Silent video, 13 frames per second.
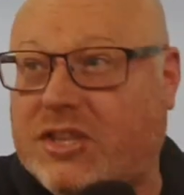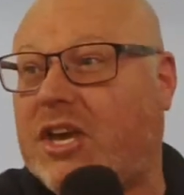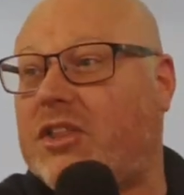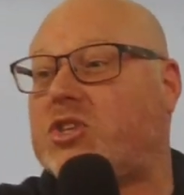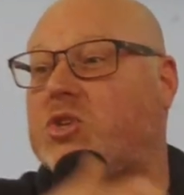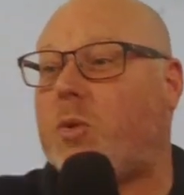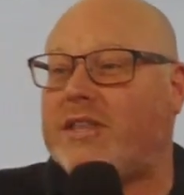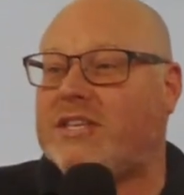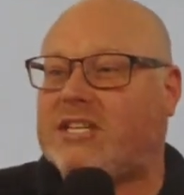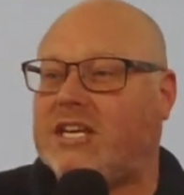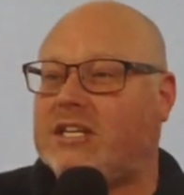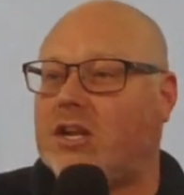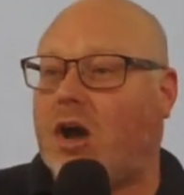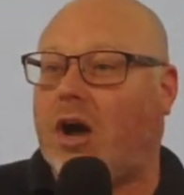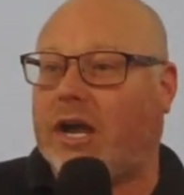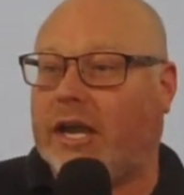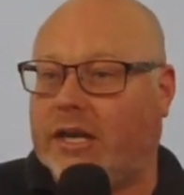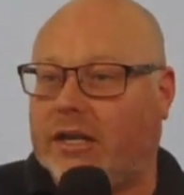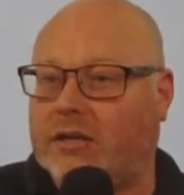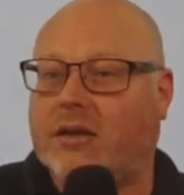the other
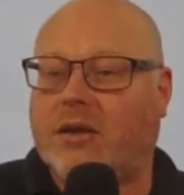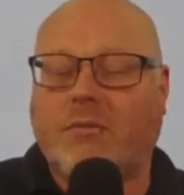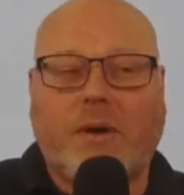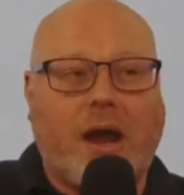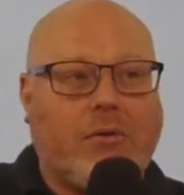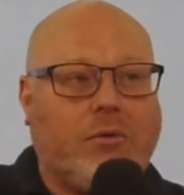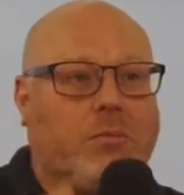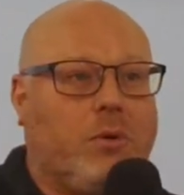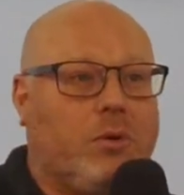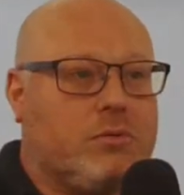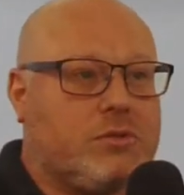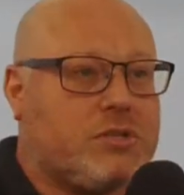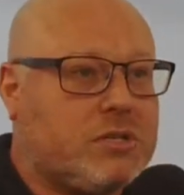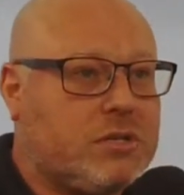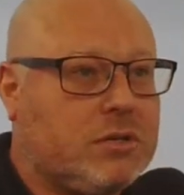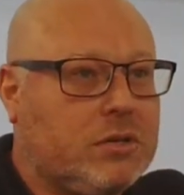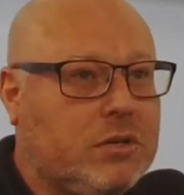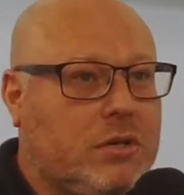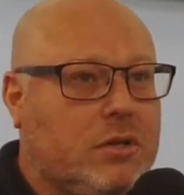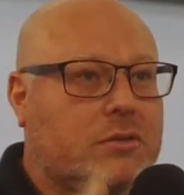29 parables
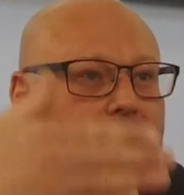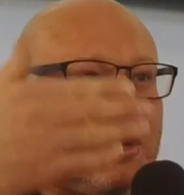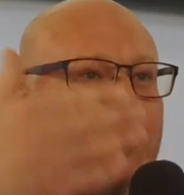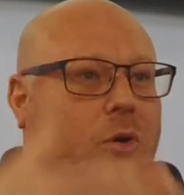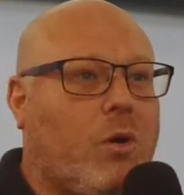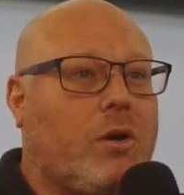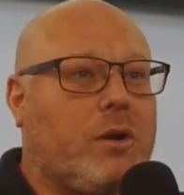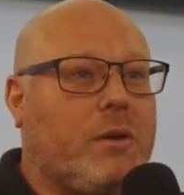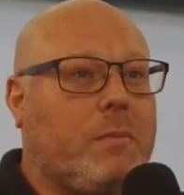that I'm not going to